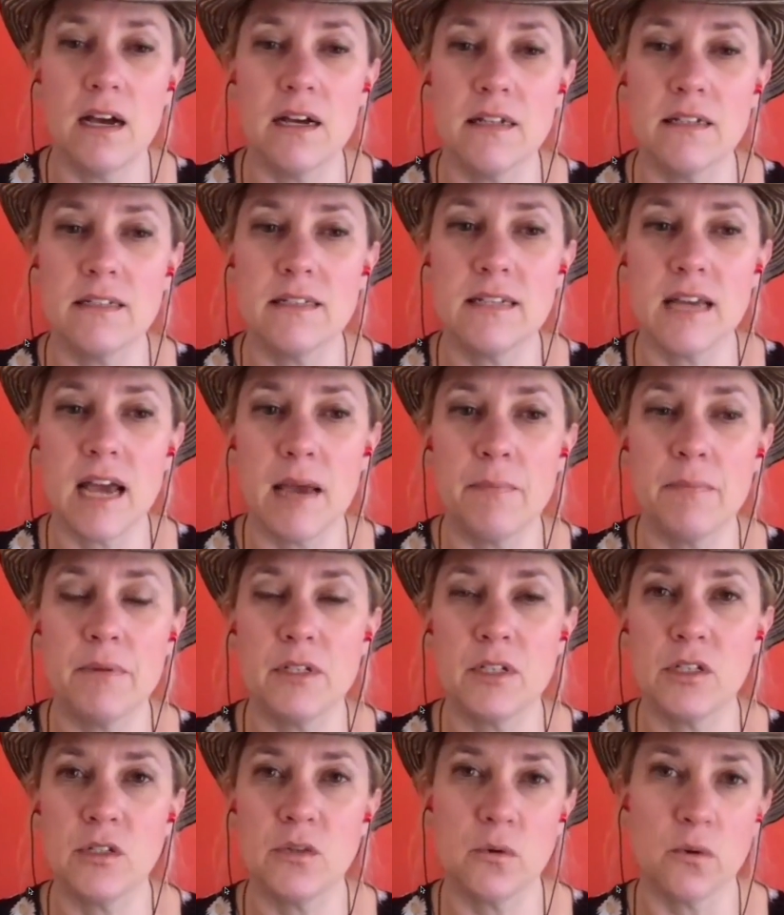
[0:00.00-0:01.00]
type of
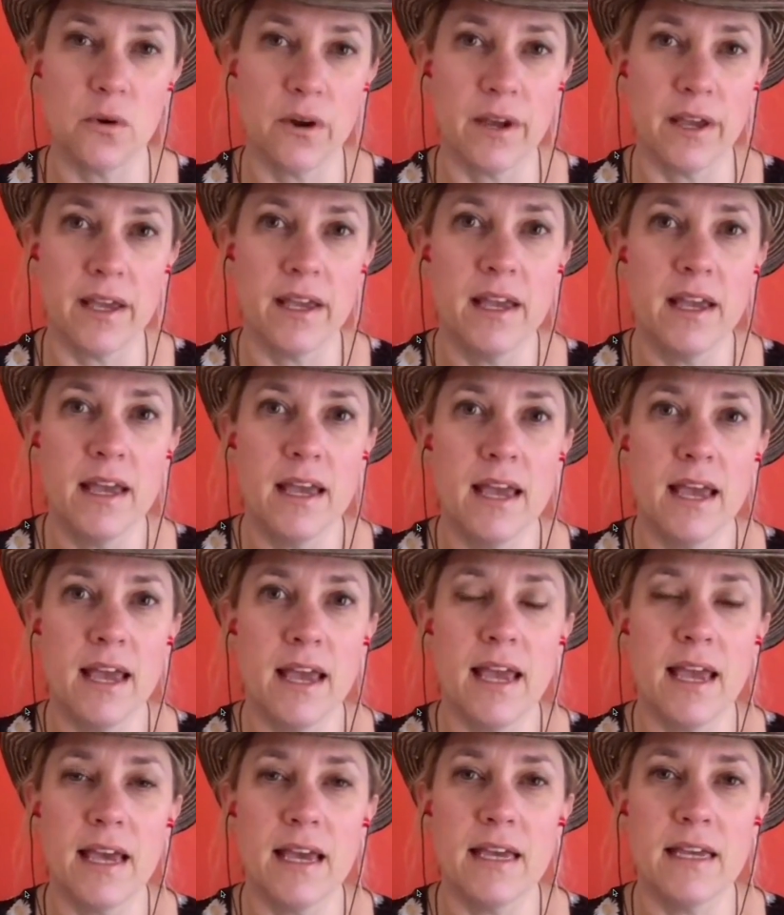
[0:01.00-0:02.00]
story,
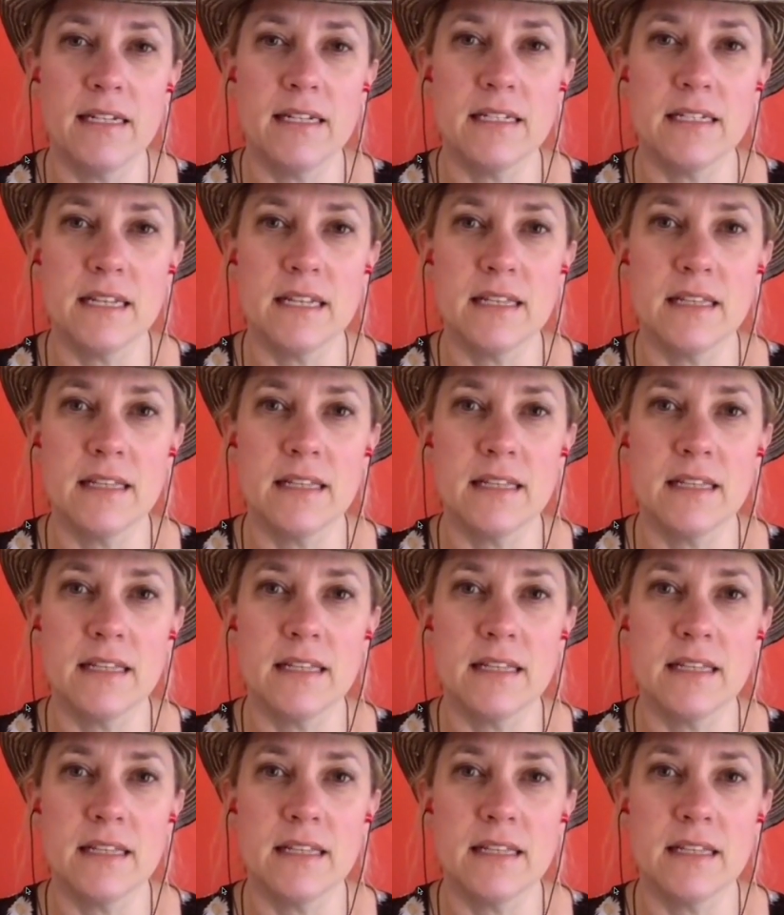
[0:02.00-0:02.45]
and